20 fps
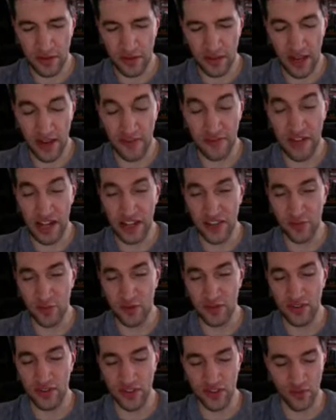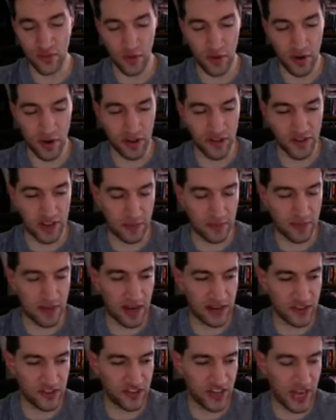If that's what this was. I'm
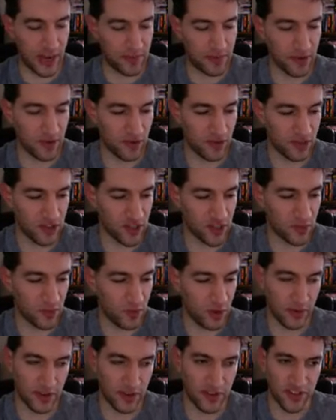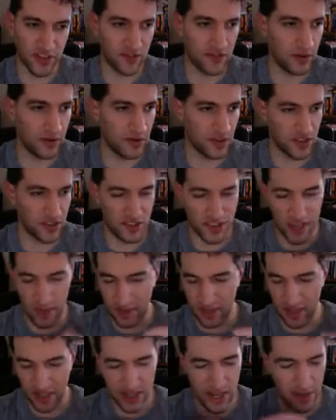kind of skeptical at this point, because this feud just
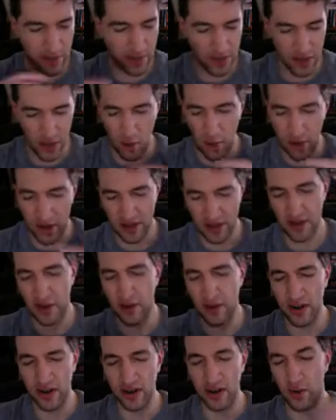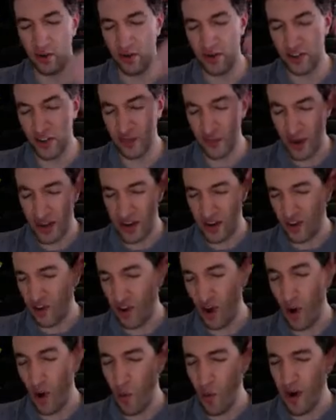seems to keep going and going and going, despite
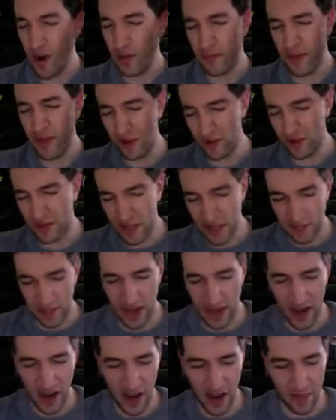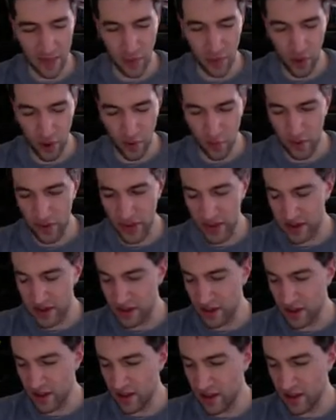no one apparently being on board with it.